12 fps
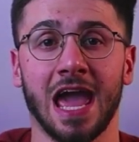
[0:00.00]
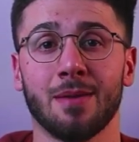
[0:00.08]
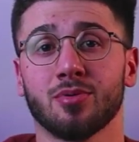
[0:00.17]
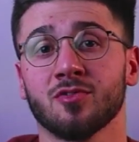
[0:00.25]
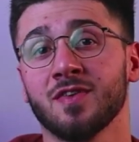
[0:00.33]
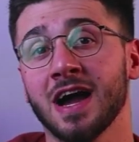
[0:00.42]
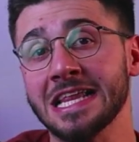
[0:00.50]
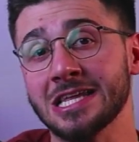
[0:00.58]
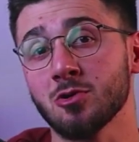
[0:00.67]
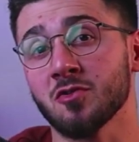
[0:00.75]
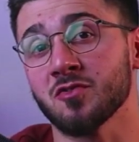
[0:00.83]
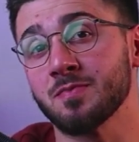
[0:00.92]
and
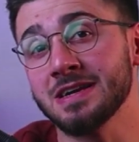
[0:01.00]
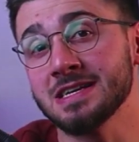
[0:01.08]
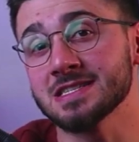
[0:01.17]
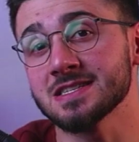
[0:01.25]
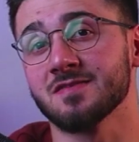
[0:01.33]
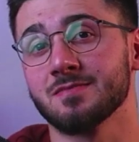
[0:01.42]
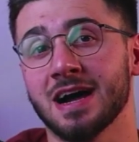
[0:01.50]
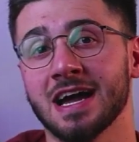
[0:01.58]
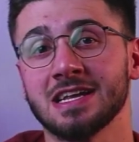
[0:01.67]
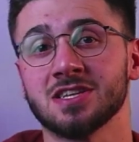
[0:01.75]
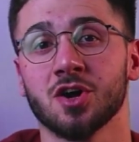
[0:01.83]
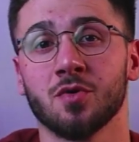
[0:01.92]
provide you with peace of
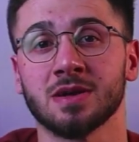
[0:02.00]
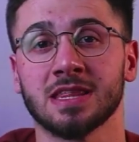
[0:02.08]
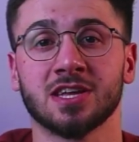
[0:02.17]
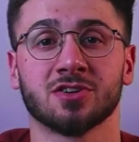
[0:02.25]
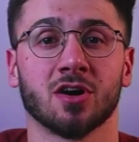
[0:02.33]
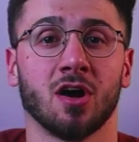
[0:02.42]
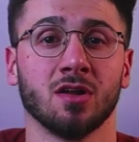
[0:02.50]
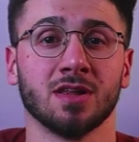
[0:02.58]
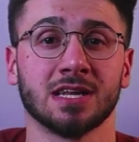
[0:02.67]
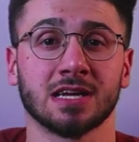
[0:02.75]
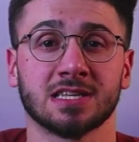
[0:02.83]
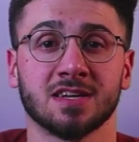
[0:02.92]
mind knowing that your
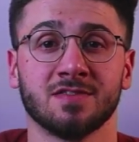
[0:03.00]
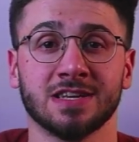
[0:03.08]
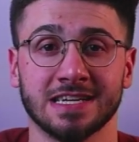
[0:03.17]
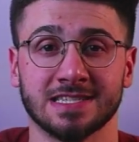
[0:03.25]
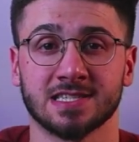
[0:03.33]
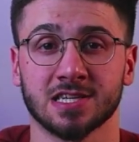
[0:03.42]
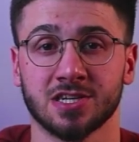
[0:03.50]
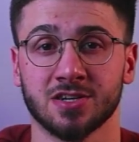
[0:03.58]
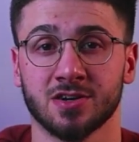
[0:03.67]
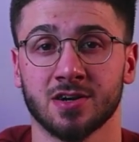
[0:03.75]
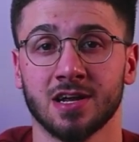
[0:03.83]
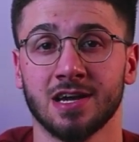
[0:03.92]
online activity is
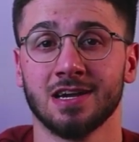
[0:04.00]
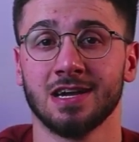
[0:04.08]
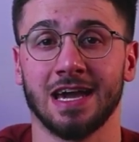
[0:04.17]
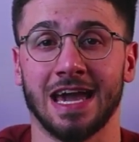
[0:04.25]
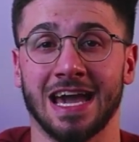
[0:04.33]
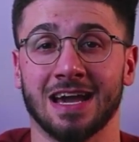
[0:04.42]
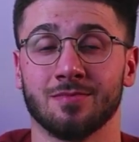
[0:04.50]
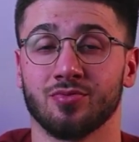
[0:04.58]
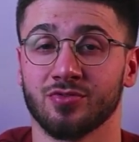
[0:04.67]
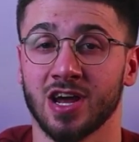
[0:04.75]
secure and